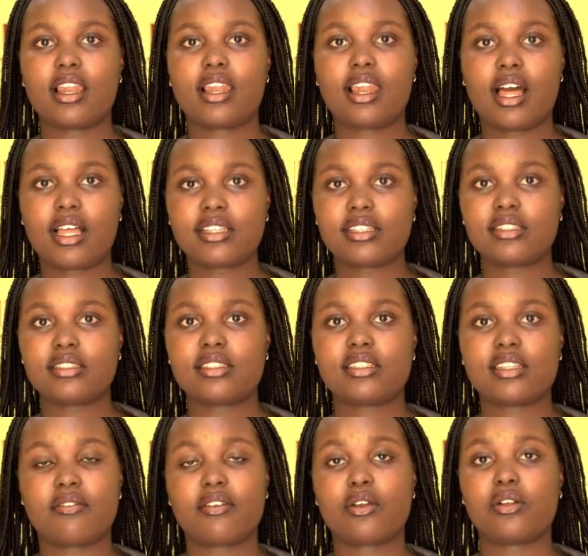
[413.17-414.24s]
learn
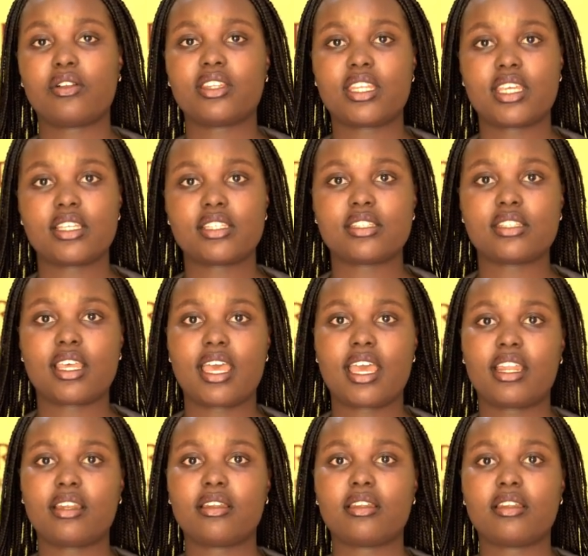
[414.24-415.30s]
several things
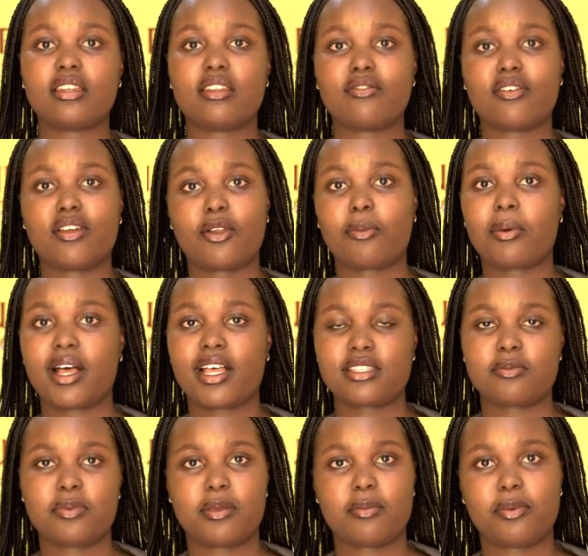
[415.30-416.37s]
and develop
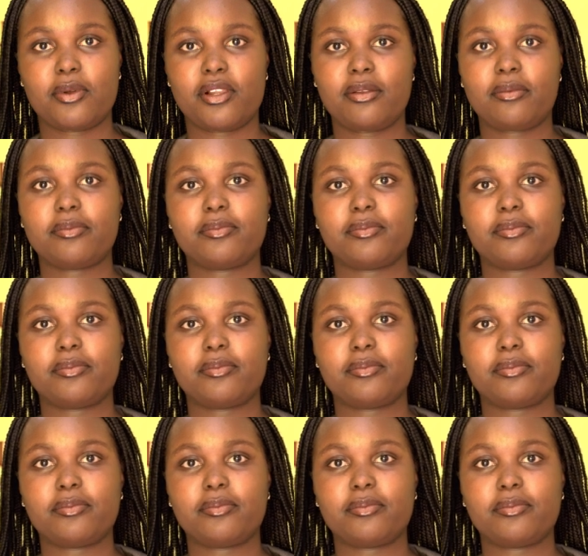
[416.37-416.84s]
as people.